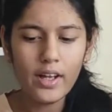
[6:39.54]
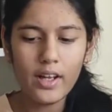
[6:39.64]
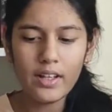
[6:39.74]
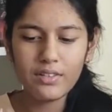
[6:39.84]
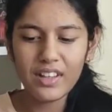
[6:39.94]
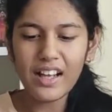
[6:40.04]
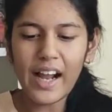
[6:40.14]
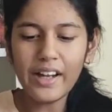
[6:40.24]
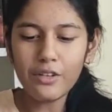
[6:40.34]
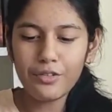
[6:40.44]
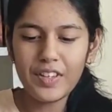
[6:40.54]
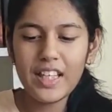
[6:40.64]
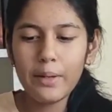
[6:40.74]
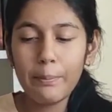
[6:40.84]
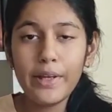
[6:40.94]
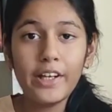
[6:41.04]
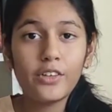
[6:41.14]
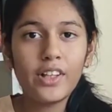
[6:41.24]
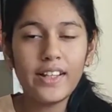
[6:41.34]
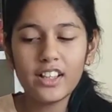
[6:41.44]
a, kind of sneak peek
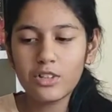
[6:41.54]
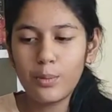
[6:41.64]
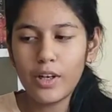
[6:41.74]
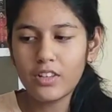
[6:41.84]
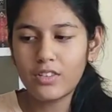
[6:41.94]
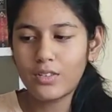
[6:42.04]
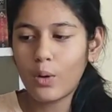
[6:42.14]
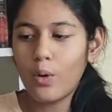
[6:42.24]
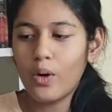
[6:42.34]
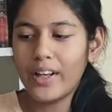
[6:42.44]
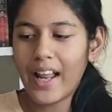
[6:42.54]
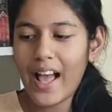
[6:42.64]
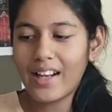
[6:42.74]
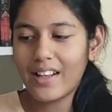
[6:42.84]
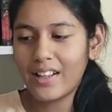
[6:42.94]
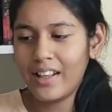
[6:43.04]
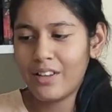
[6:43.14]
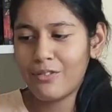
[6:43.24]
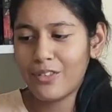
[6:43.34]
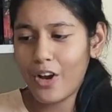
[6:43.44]
to the next book so it had
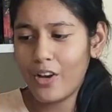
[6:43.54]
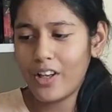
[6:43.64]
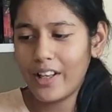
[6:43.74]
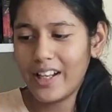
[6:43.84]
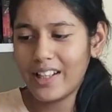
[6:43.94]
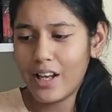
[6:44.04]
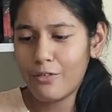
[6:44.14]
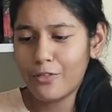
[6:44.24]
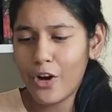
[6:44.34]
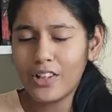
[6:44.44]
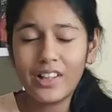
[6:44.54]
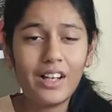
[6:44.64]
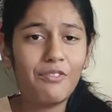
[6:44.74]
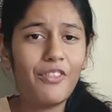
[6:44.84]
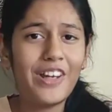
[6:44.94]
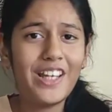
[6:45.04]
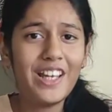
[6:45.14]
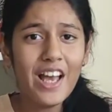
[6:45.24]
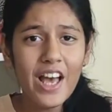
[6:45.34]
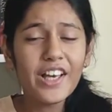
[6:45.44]
left uh, it left on a
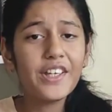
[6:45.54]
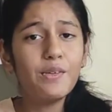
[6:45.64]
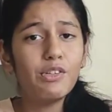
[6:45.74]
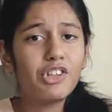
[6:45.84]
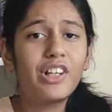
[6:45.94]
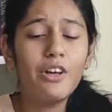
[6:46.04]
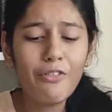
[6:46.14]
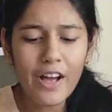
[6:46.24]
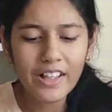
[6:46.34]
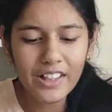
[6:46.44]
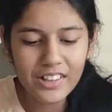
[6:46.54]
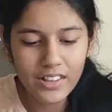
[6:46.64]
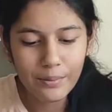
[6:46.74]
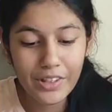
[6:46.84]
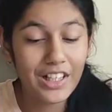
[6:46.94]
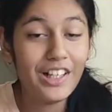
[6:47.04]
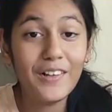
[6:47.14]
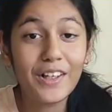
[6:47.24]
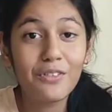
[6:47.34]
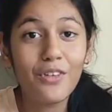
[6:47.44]
very huge cliffhanger that i'm really
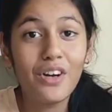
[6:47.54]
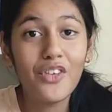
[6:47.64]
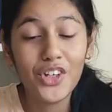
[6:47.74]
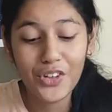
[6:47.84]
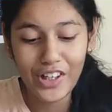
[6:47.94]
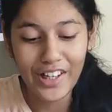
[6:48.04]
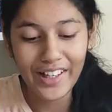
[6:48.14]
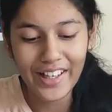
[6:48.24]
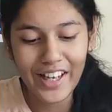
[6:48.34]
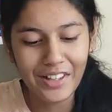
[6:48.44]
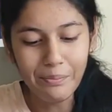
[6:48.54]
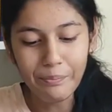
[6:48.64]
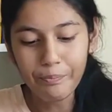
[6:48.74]
looking forward to reading it